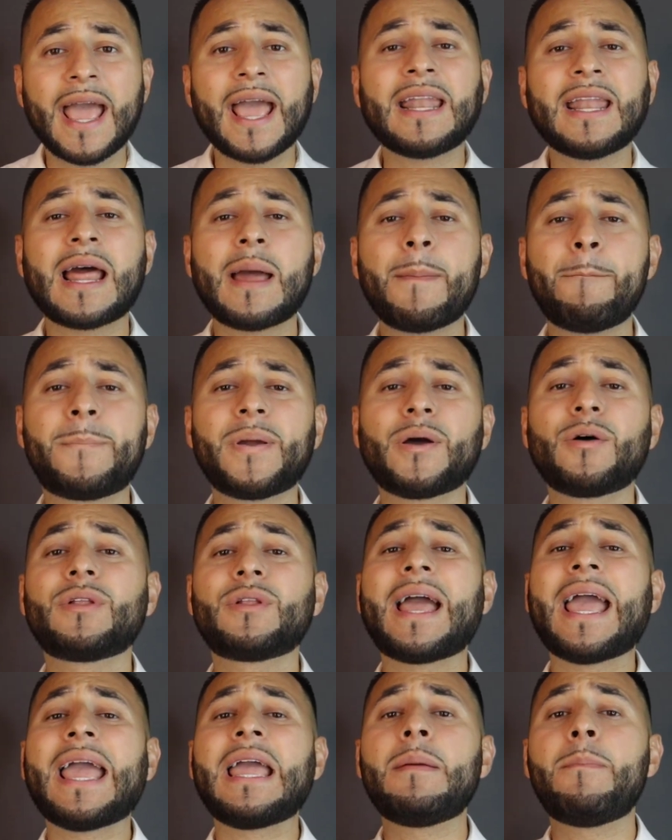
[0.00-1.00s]
and I
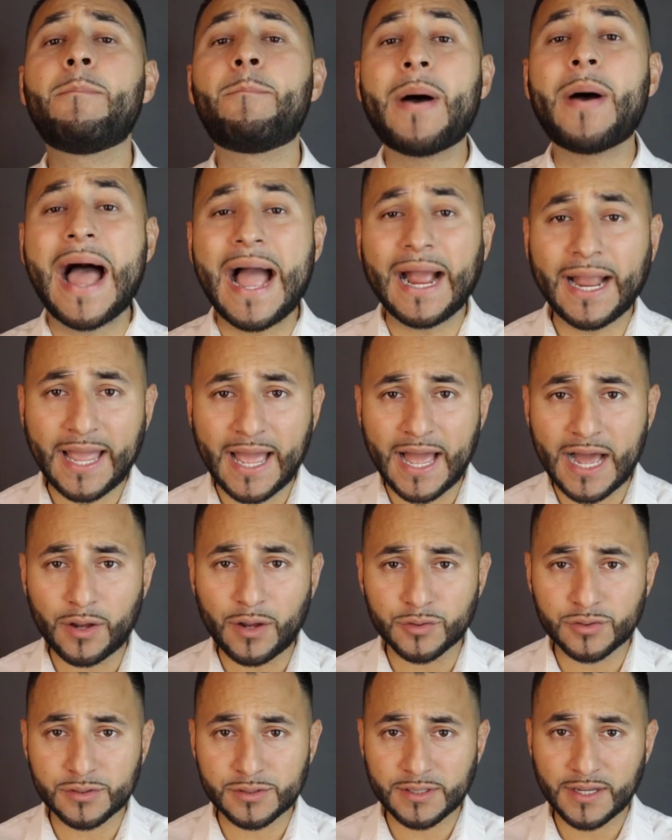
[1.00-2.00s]
built a back
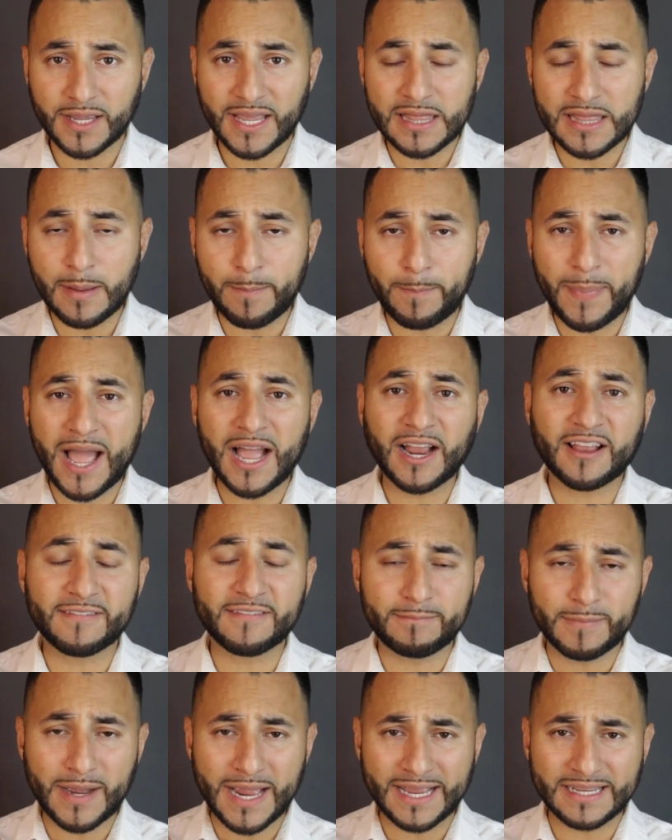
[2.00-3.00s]
house in the back
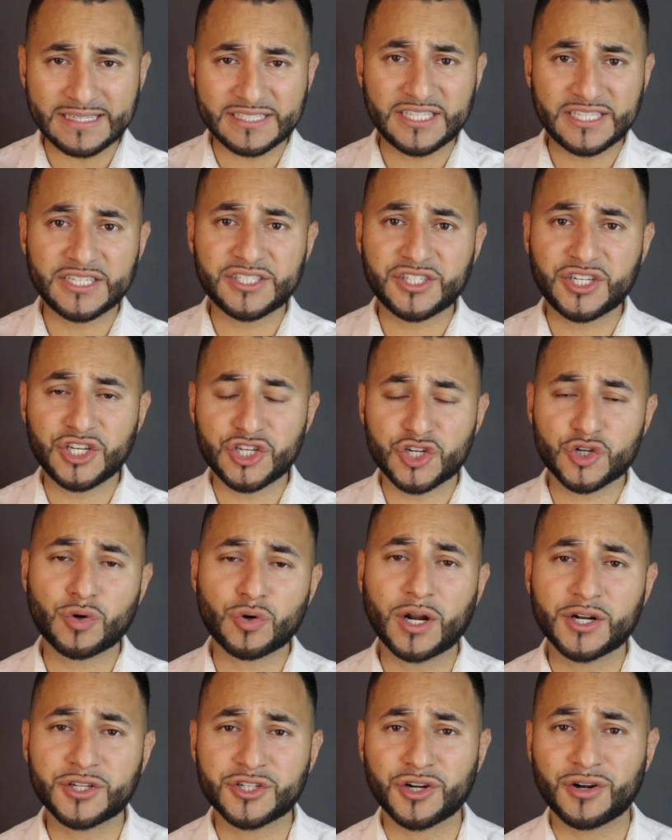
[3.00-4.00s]
of my existing
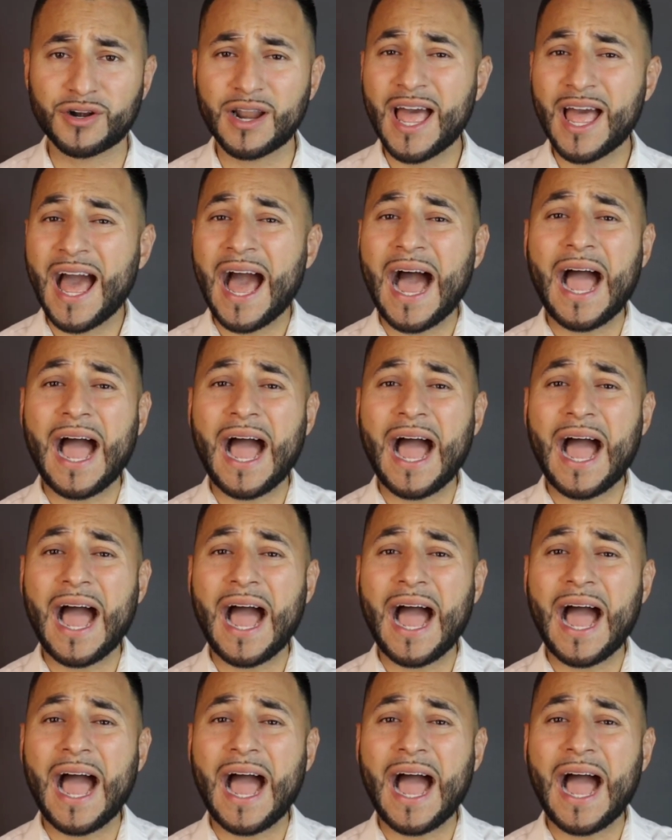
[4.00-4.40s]
structure.